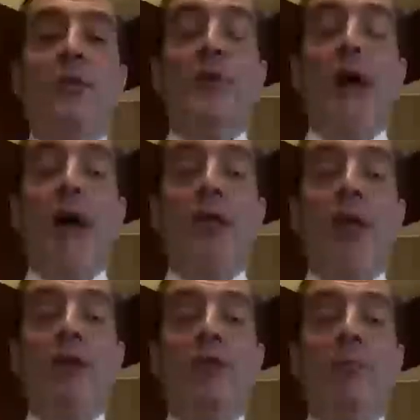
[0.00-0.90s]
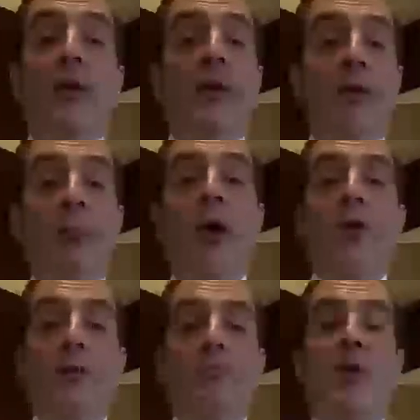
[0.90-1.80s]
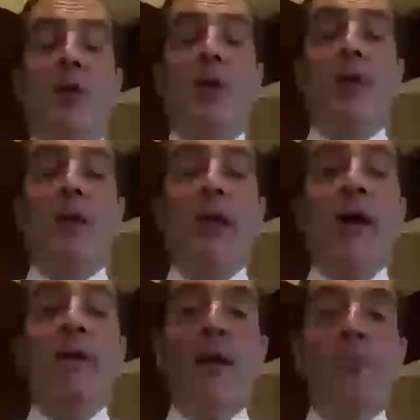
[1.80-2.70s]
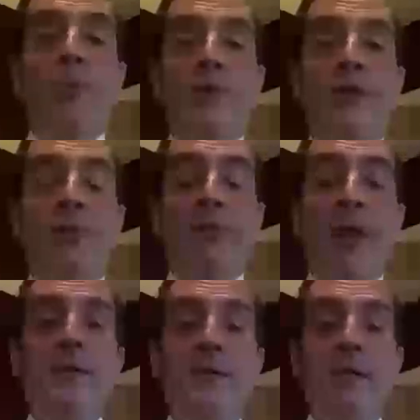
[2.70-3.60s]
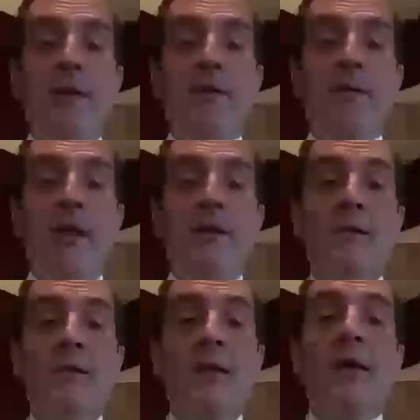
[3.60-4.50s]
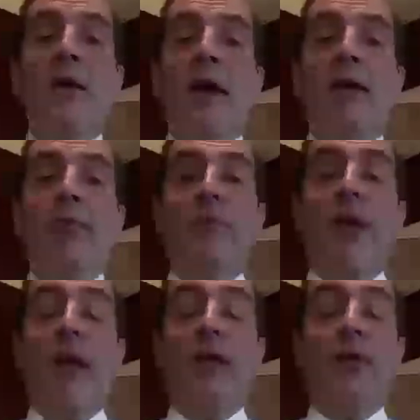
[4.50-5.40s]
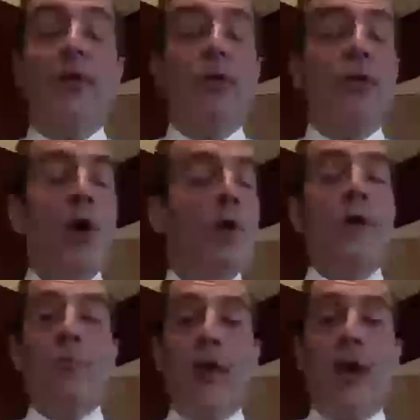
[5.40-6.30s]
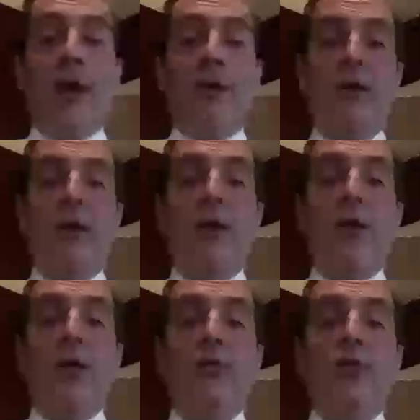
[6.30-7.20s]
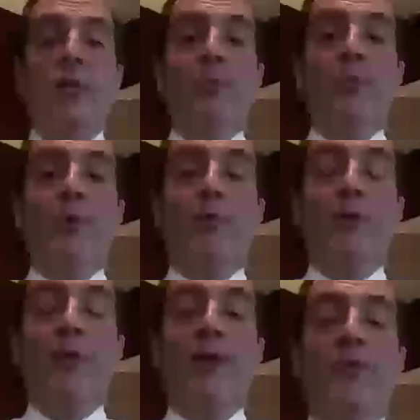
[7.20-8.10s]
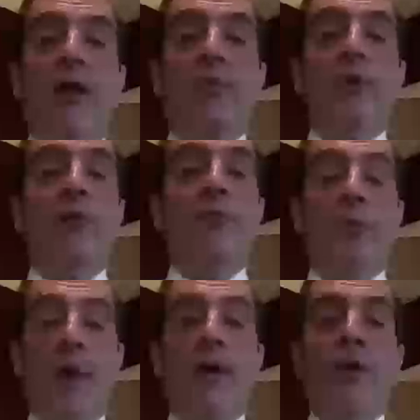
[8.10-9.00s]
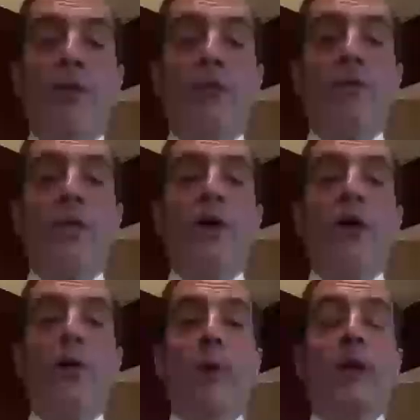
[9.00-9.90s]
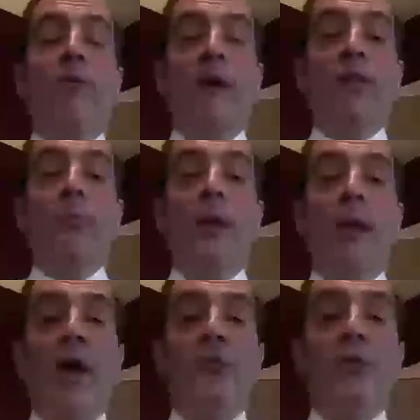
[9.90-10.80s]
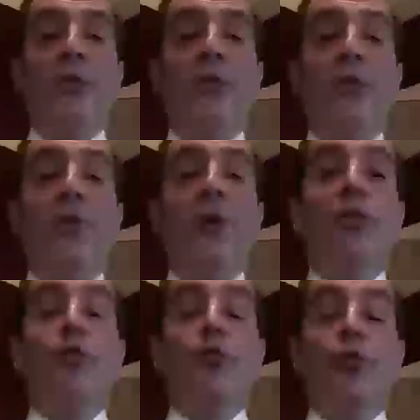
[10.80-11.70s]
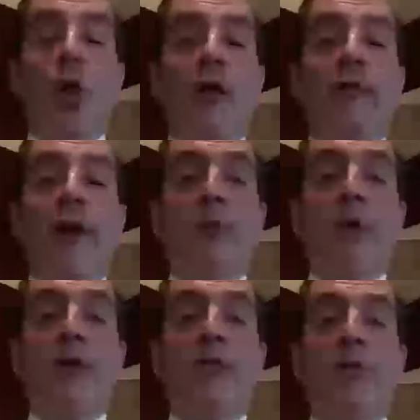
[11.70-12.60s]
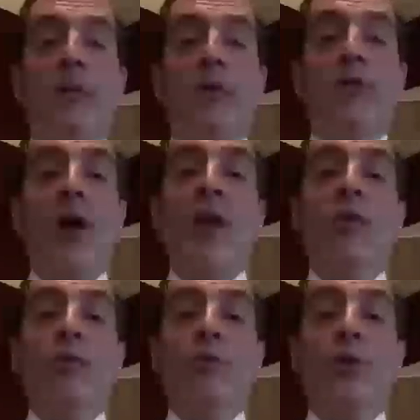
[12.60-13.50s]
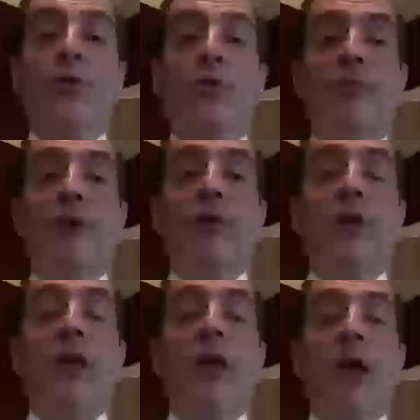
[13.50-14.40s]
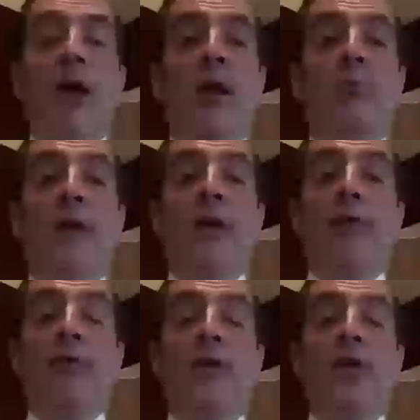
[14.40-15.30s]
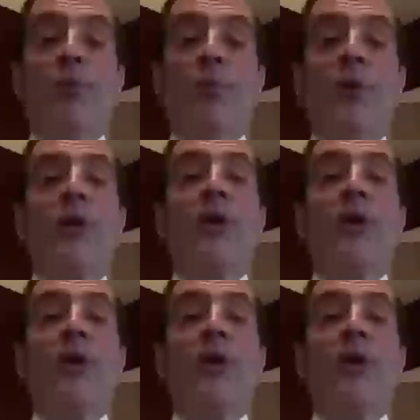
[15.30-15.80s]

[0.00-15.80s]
how not to be killed by them. 98% of lice in the United States have had no impact on treatment with Nix and Rid for many years. We at Advanced Pediatrics strongly recommend that families not use Nix and Rid, A, because they don't work,